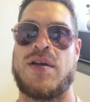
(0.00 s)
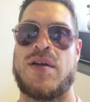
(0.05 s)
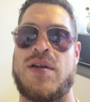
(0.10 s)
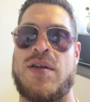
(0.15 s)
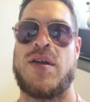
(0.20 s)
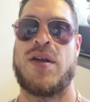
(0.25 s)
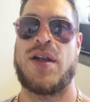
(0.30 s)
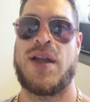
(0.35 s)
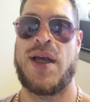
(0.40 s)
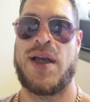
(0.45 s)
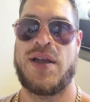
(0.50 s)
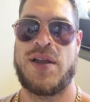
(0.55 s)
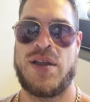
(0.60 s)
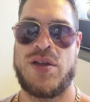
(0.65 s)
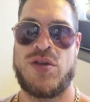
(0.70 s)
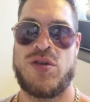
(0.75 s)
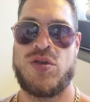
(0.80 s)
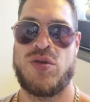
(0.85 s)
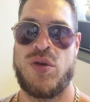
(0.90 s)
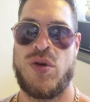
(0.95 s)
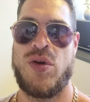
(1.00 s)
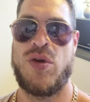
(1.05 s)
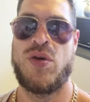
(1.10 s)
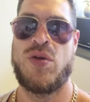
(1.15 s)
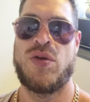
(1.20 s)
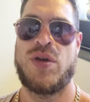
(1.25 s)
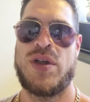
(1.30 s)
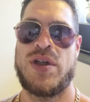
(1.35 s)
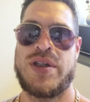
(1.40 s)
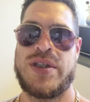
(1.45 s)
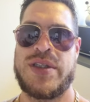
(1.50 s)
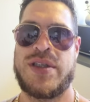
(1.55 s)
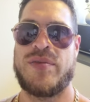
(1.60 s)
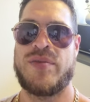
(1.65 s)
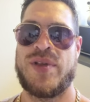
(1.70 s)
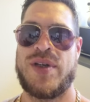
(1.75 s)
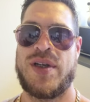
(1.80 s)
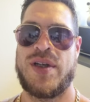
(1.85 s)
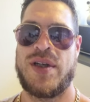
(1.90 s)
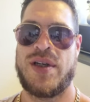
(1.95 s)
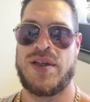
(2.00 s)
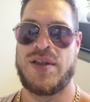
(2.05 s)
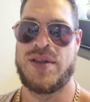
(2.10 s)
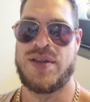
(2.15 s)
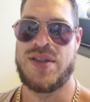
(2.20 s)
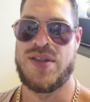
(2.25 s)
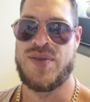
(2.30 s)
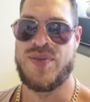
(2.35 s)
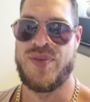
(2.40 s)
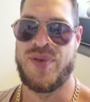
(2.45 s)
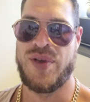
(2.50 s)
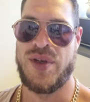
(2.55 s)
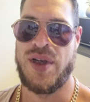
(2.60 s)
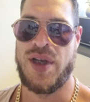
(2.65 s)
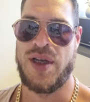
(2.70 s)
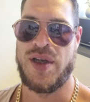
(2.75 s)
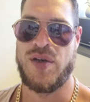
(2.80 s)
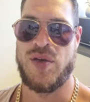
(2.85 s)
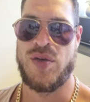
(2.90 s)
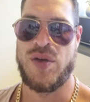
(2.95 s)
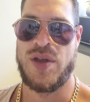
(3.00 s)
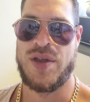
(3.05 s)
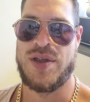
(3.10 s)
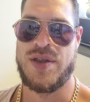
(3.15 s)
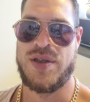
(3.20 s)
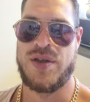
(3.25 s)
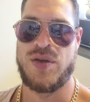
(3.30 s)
not like that you're holy or something like this, but like you're not,